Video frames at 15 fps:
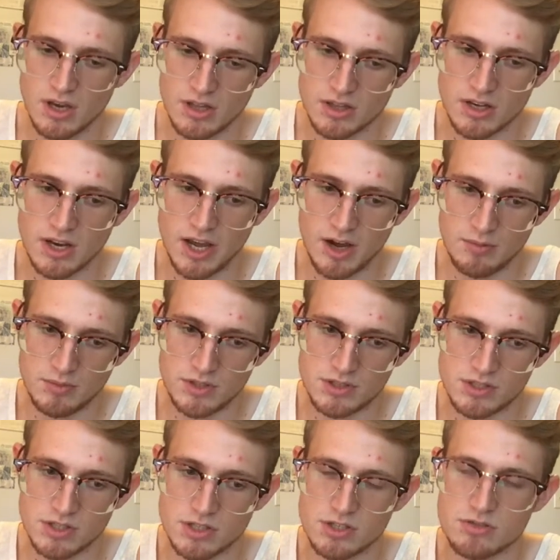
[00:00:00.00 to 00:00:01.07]
the Lyme
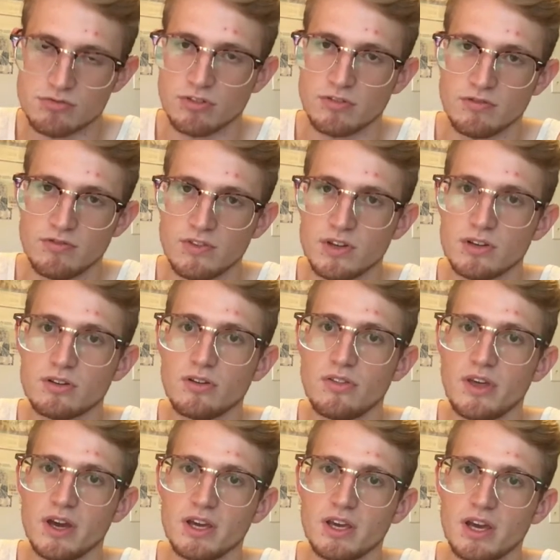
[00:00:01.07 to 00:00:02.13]
disease revealed
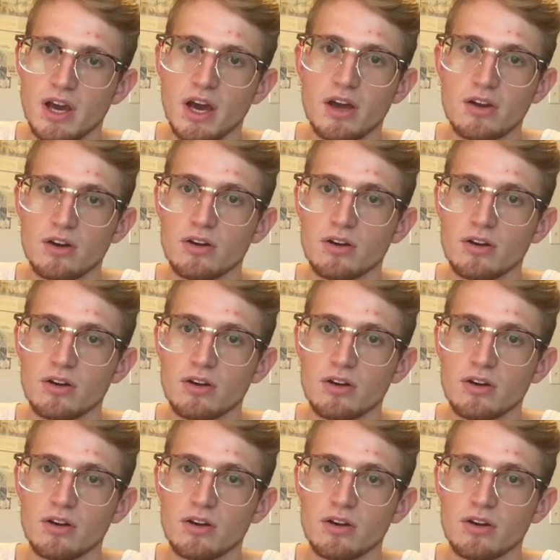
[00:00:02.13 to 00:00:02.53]
that he had